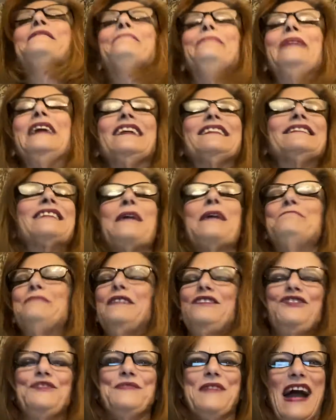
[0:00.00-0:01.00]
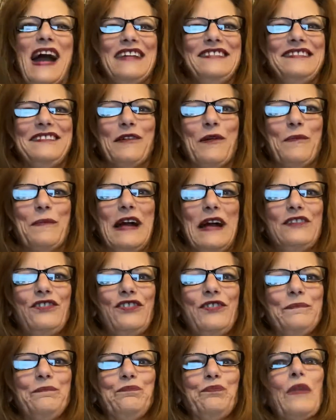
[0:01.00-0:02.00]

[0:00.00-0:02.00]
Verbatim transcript: because I miss you guys so much.